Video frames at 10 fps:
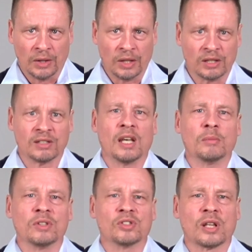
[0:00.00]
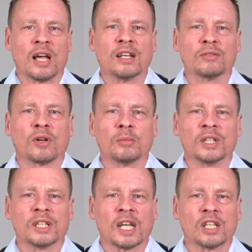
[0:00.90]
The established line of
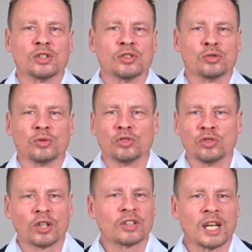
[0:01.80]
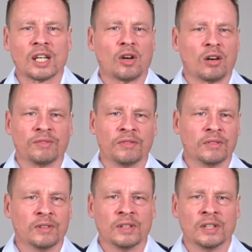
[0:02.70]
communication should not cut off.
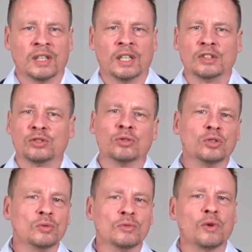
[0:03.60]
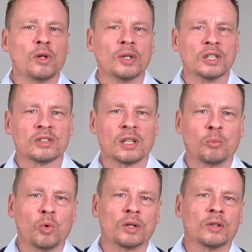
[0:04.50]
It's no use following
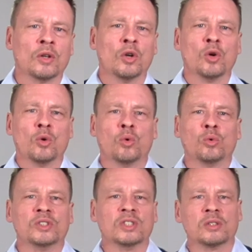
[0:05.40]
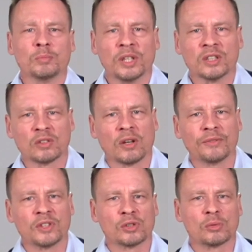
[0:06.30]
someone who disappears
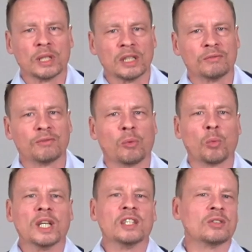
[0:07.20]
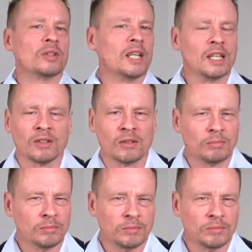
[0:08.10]
off the screen for weeks on end.